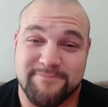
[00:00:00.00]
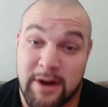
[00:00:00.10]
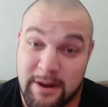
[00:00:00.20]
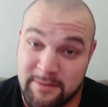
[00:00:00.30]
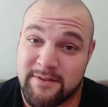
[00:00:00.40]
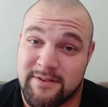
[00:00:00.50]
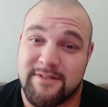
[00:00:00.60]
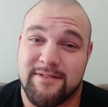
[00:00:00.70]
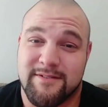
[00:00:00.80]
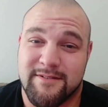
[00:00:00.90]

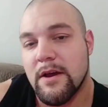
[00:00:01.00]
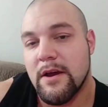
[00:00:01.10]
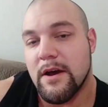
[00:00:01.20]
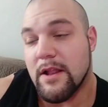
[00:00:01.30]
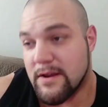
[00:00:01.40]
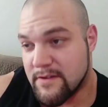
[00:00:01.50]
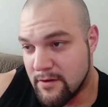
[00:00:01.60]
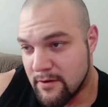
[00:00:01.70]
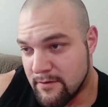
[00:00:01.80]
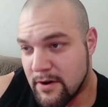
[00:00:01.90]
Promise. Alexei
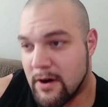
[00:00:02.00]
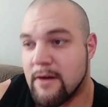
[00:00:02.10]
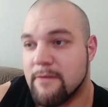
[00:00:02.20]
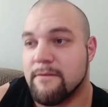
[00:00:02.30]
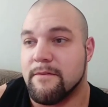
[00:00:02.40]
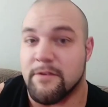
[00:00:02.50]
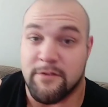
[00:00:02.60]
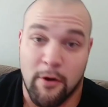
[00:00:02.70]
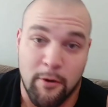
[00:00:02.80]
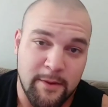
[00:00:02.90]
Novikov, the
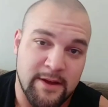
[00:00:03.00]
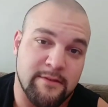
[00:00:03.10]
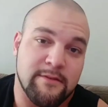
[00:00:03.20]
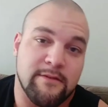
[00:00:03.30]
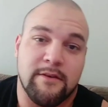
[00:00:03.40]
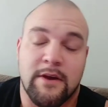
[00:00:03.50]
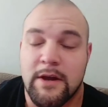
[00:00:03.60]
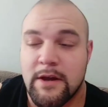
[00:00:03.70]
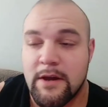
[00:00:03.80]
Stoltmans,